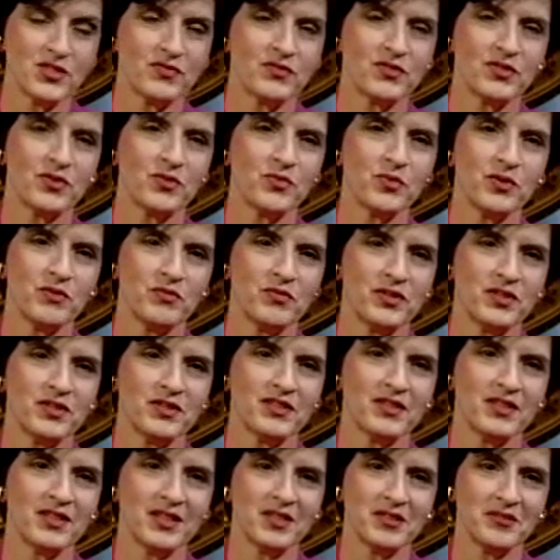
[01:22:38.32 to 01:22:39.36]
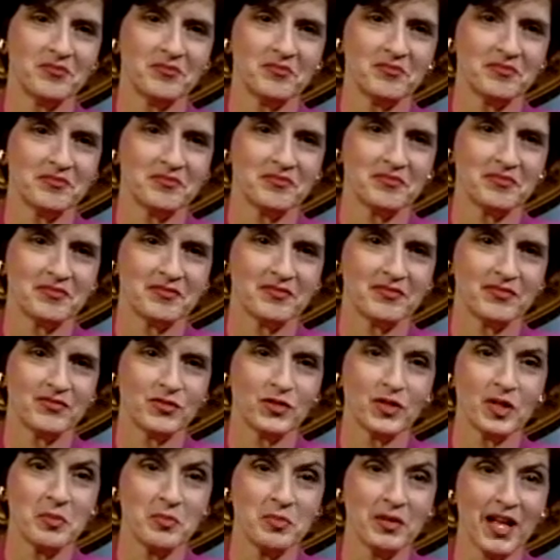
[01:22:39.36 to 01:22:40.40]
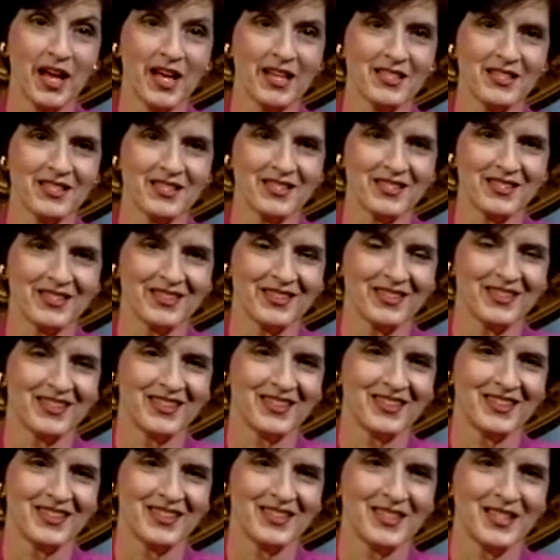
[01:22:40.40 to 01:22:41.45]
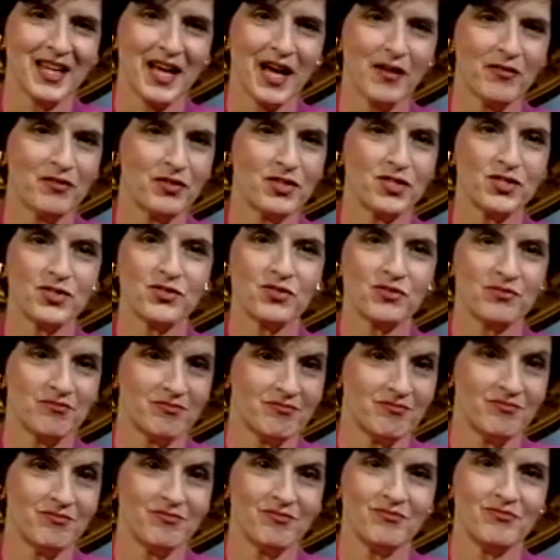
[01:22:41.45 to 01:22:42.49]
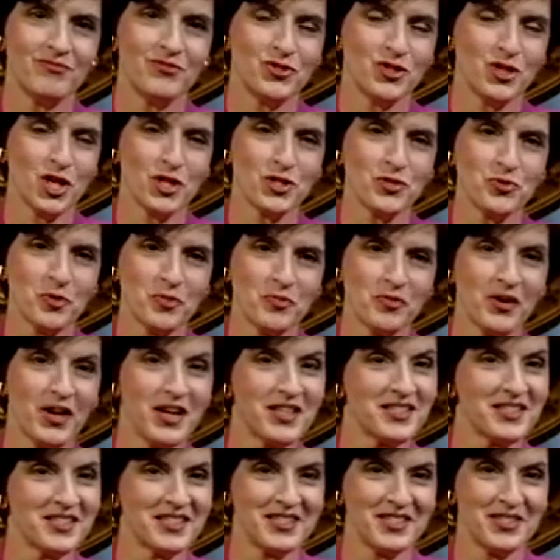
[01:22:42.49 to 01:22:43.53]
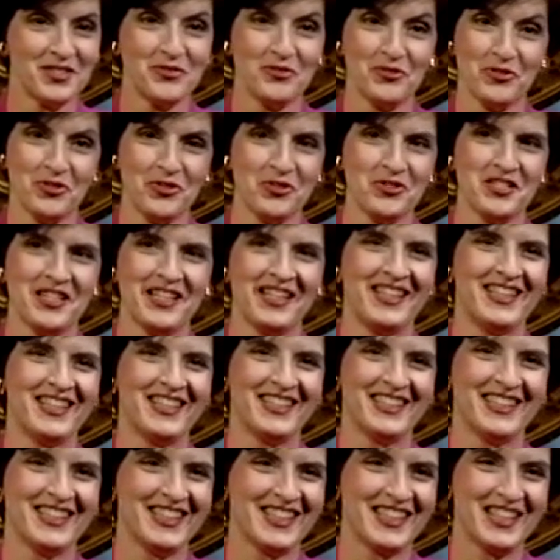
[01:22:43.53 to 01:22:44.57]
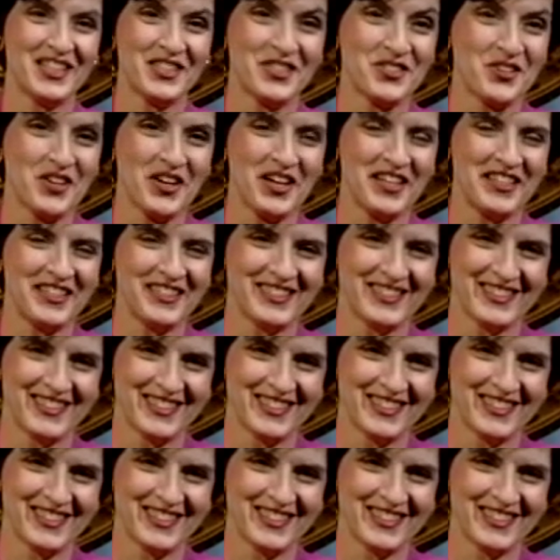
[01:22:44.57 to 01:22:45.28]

we feel really blessed to have this Jesuit presence in New Jersey. I think it's great.